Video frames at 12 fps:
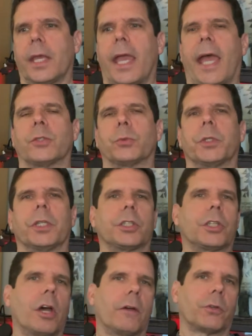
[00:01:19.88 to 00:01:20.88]
as we
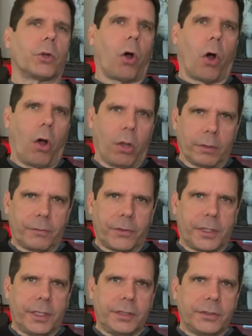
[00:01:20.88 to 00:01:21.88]
uncover all of the
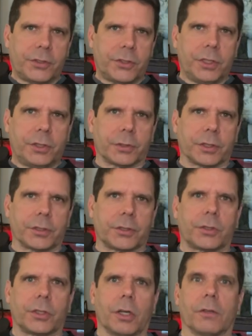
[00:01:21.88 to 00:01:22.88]
hidden
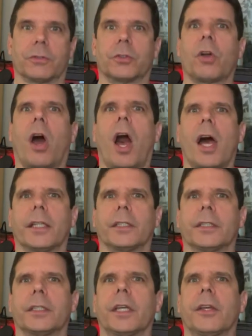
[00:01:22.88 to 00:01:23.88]
secrets of
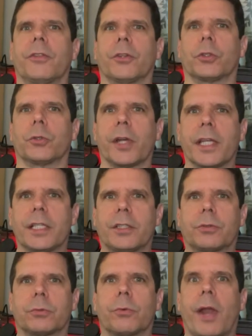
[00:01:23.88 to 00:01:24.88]
Grond, the
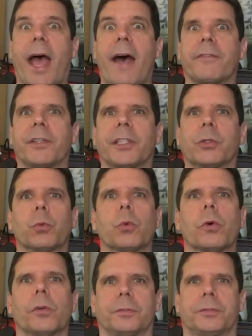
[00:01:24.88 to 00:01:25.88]
great ravening
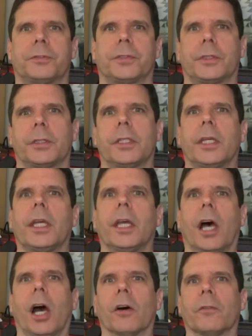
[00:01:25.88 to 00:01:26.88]
wolf
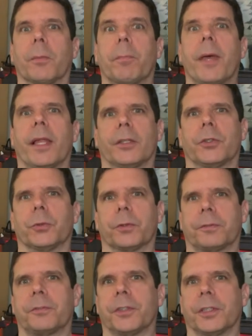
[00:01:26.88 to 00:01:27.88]
of the Pelennor
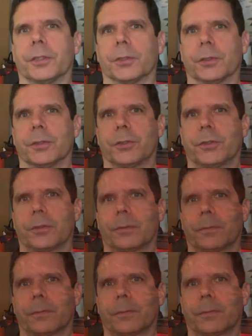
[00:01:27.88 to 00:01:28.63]
Fields.